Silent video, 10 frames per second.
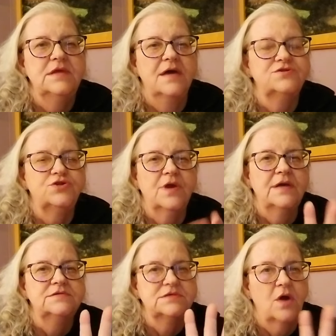
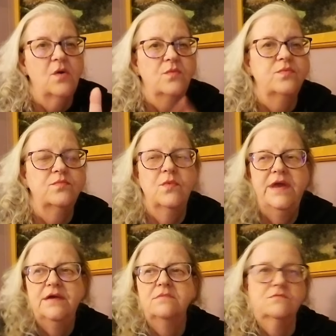yesterday, so
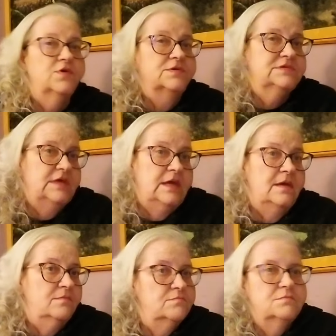we will
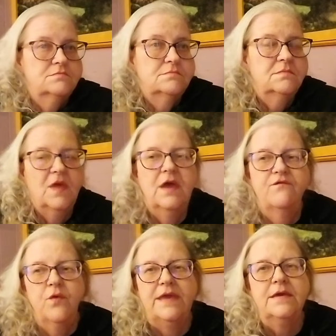see
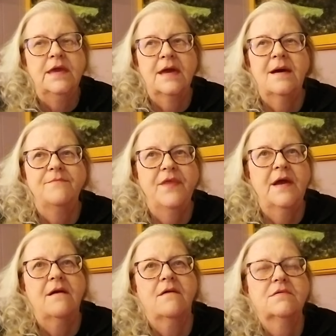if we can get up
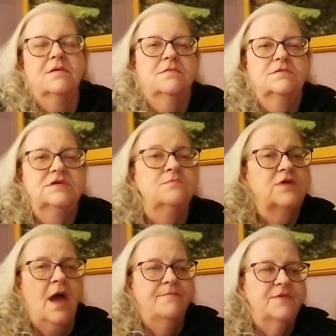there
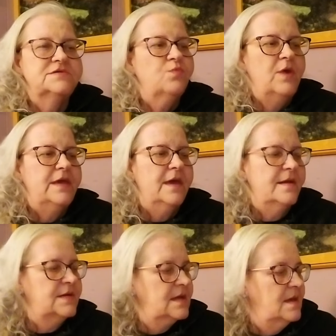sometime this
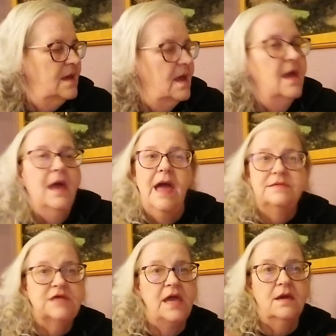weekend
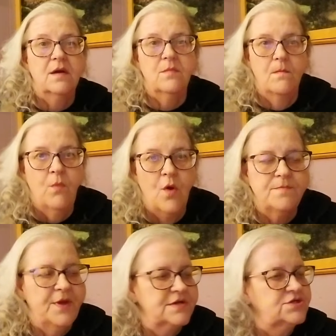and take
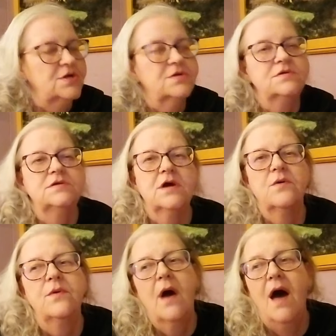more pictures.
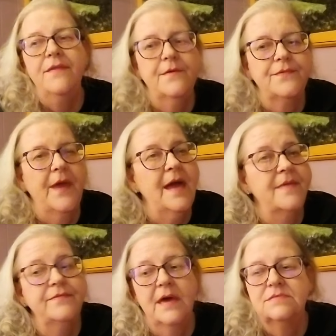So other than
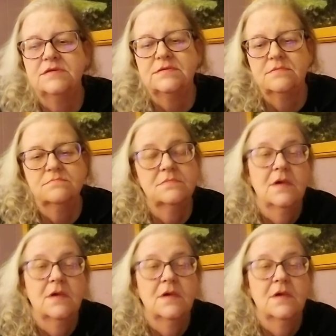that, that's